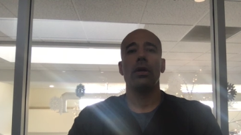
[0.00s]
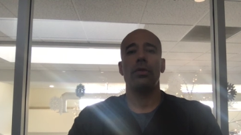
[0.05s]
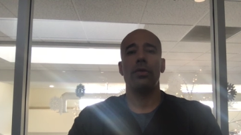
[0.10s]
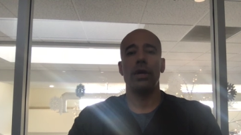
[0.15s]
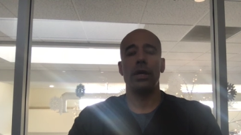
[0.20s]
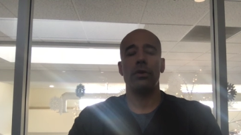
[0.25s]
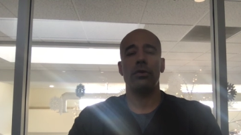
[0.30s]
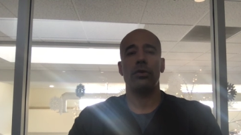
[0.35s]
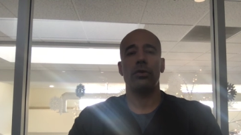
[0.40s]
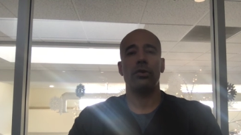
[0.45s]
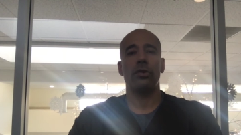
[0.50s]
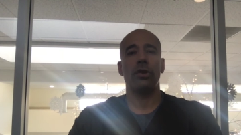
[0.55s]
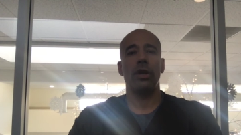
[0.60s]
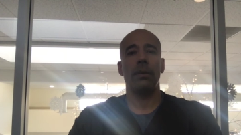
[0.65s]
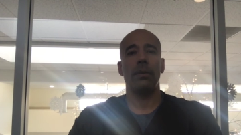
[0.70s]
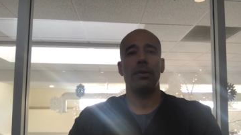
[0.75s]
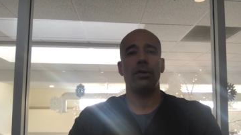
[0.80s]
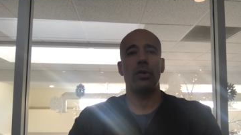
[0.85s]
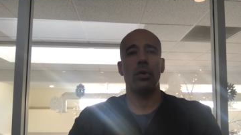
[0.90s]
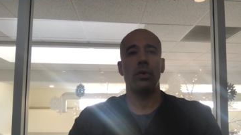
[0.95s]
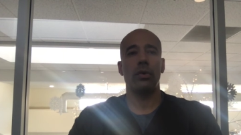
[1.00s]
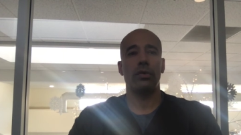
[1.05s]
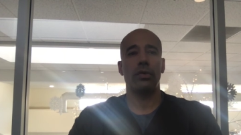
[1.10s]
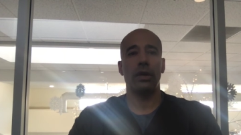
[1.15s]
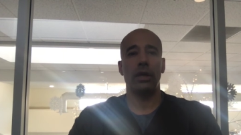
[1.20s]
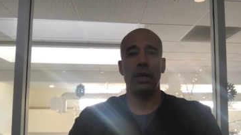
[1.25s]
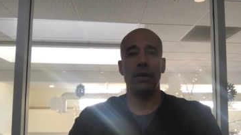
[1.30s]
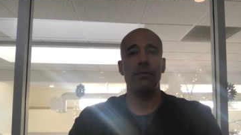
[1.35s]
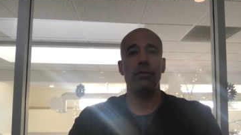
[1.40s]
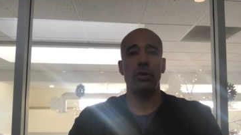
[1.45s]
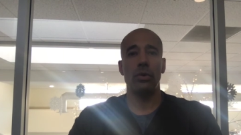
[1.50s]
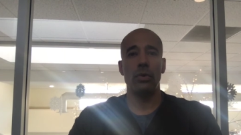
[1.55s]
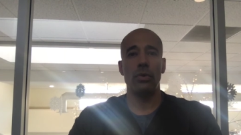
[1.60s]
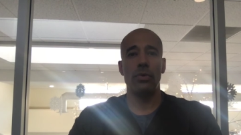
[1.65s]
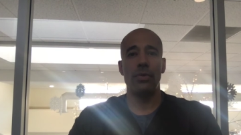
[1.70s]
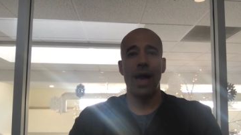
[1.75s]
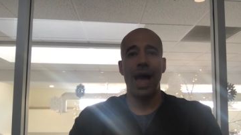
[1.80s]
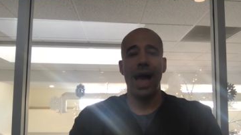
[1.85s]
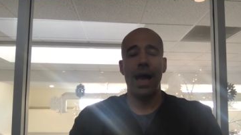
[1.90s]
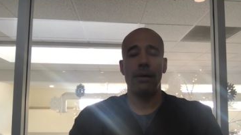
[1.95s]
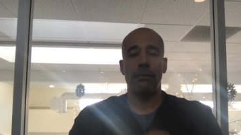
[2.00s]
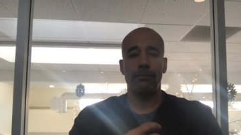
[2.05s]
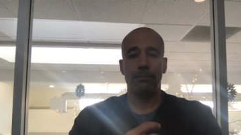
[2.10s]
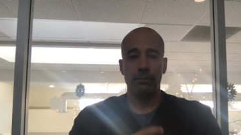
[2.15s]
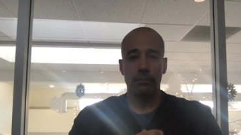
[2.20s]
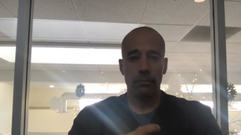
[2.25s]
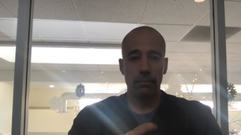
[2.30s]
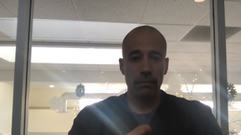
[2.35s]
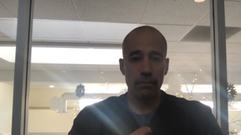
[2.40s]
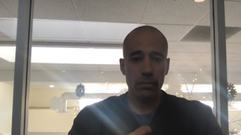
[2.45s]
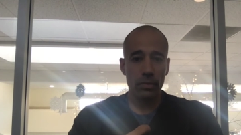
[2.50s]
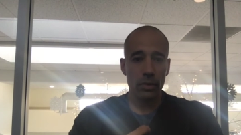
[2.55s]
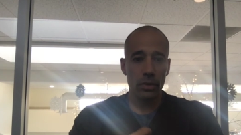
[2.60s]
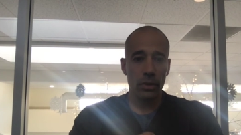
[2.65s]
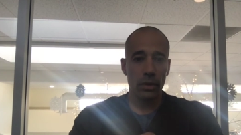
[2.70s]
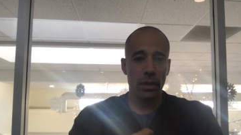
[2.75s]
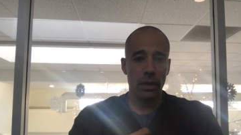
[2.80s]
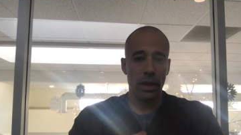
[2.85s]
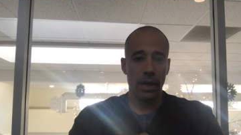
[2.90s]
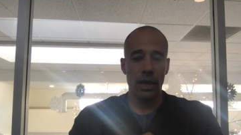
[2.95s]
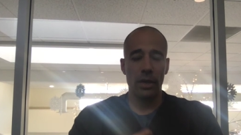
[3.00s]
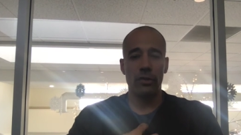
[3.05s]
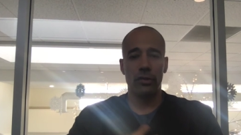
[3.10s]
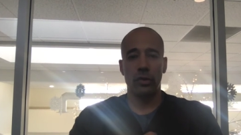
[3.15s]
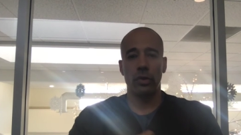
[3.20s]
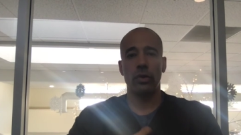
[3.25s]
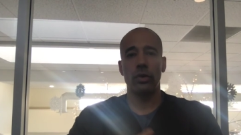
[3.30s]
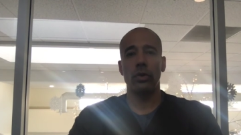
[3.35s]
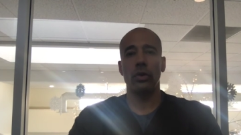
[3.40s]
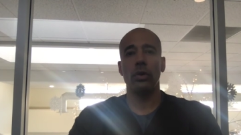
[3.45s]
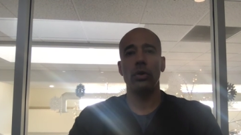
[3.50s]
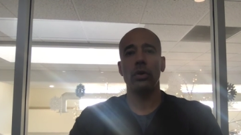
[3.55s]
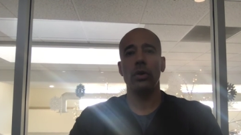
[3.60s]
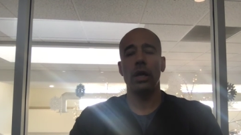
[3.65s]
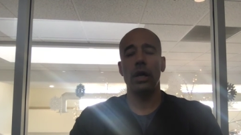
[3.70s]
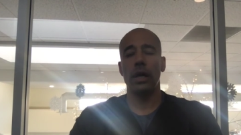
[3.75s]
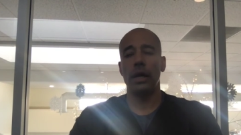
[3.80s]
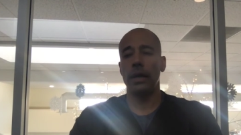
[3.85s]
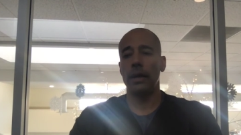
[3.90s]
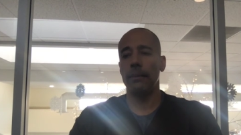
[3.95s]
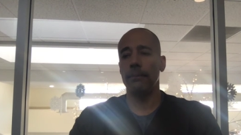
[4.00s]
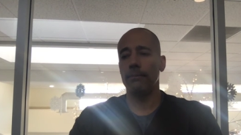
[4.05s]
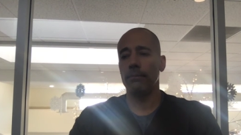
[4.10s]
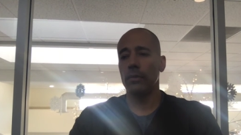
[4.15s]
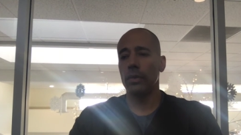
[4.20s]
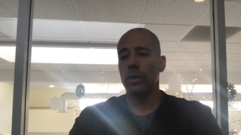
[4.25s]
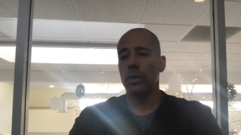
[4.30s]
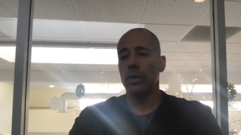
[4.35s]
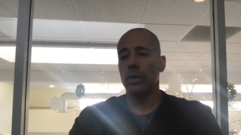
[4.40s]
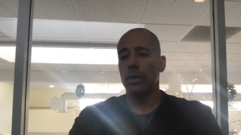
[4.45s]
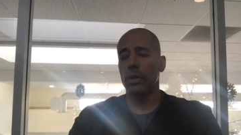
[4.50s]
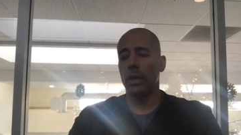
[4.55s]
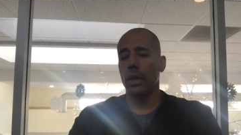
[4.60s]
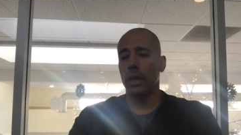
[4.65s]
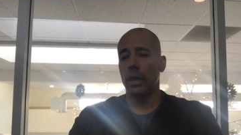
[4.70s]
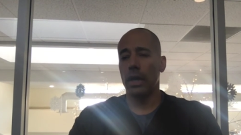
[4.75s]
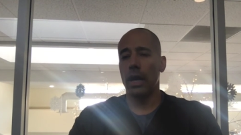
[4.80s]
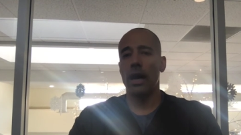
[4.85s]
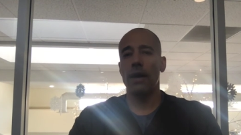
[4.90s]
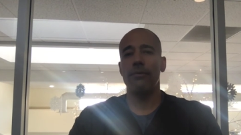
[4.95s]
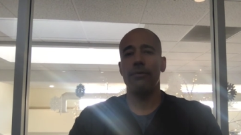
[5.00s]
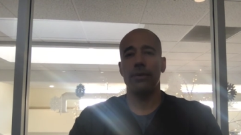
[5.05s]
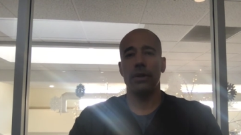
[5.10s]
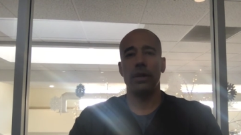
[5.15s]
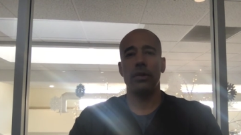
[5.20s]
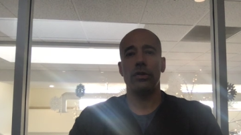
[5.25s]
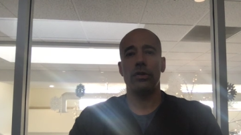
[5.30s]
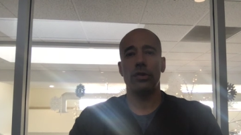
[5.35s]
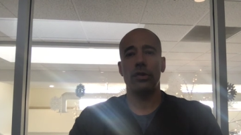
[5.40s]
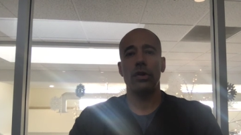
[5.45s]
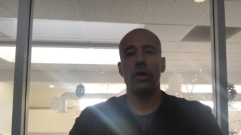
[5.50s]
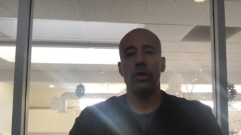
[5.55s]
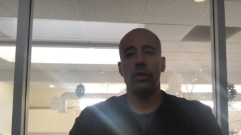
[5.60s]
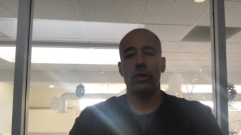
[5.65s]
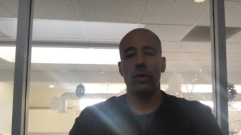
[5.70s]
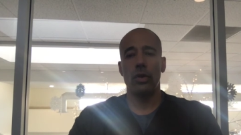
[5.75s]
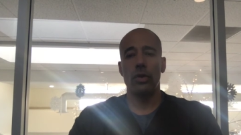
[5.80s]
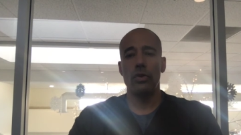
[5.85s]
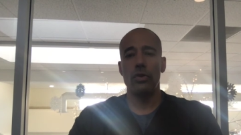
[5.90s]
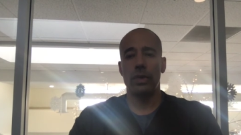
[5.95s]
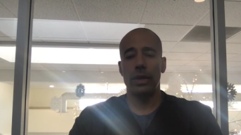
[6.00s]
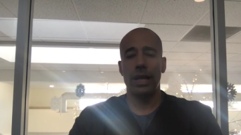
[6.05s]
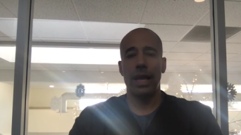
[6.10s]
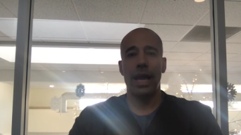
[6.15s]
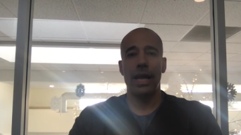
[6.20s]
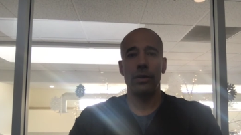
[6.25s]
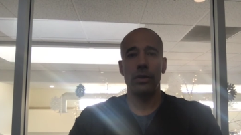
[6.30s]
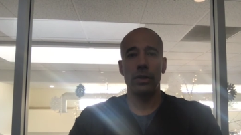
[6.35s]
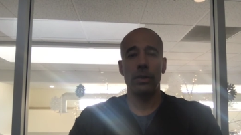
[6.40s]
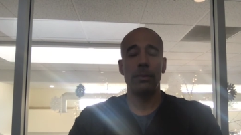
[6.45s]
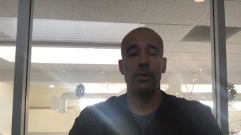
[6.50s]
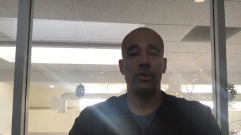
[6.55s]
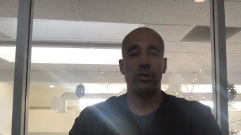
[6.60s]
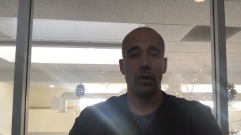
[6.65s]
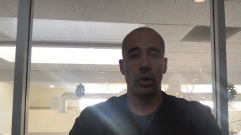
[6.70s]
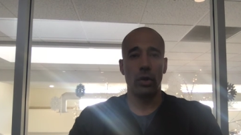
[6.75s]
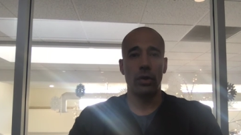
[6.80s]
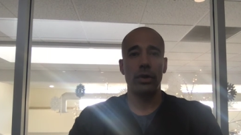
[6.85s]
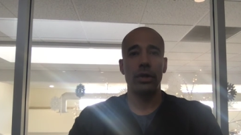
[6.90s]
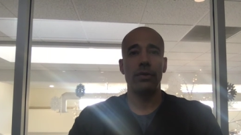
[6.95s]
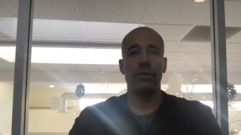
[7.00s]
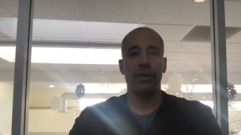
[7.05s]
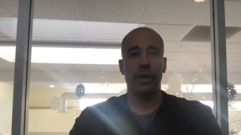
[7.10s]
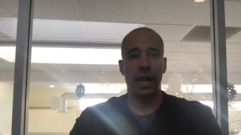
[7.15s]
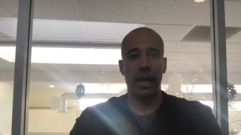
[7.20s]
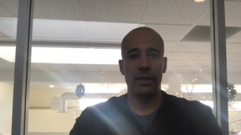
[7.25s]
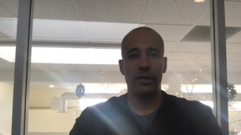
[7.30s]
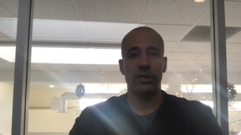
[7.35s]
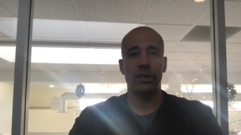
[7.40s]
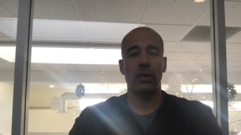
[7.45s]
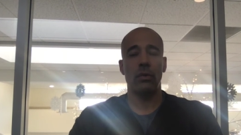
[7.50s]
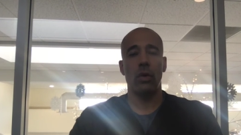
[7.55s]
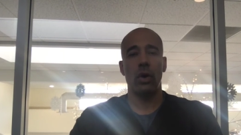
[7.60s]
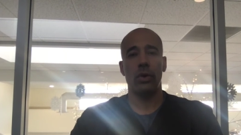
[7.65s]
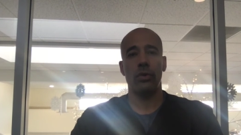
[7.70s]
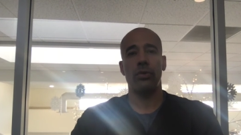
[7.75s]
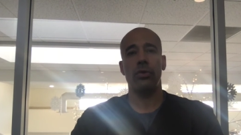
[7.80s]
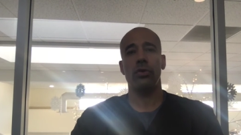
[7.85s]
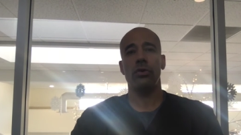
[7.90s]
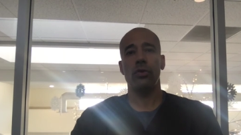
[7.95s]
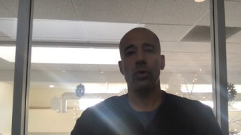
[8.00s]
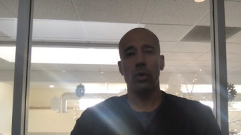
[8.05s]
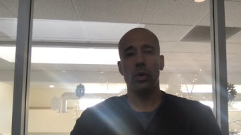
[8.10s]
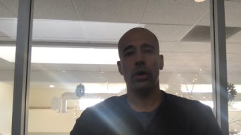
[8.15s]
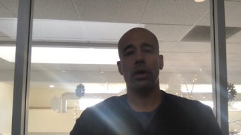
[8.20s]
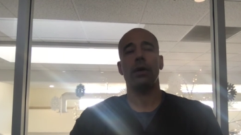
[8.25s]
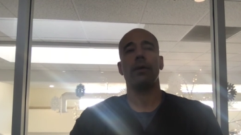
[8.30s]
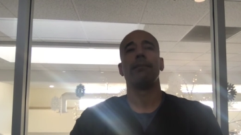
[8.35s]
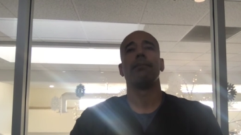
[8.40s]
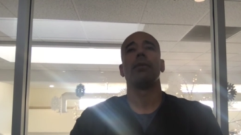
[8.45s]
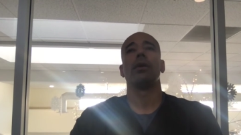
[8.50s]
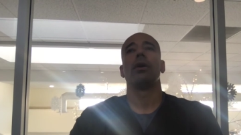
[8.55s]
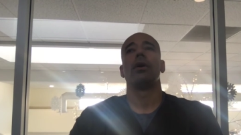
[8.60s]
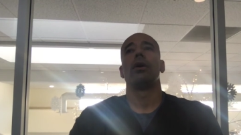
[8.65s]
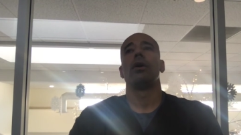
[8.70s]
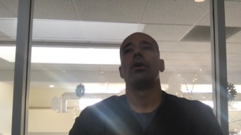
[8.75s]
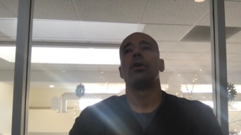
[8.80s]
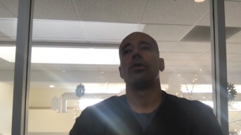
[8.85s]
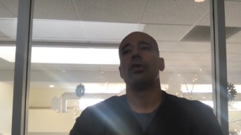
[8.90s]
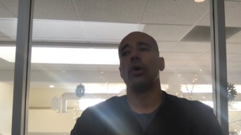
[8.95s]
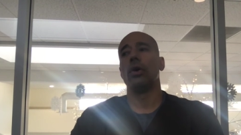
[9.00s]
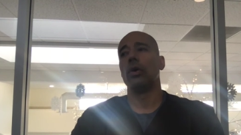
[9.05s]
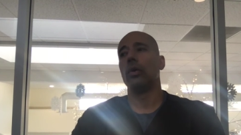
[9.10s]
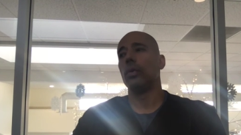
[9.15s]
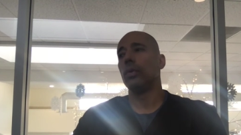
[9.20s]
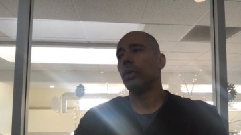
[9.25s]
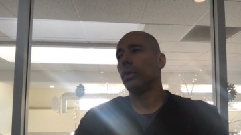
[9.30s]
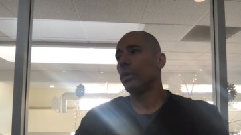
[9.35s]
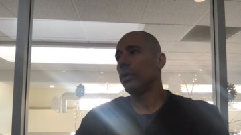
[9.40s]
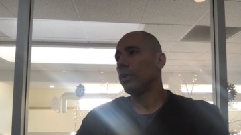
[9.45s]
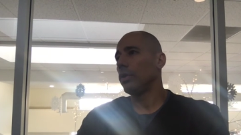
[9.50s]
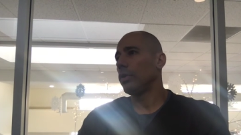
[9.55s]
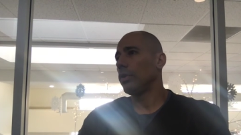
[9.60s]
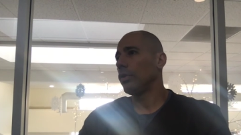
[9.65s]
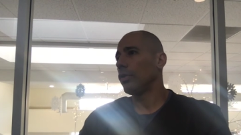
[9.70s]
the internship is going to give you that internal confidence to know that you can handle the majority of cases that walk through the door. So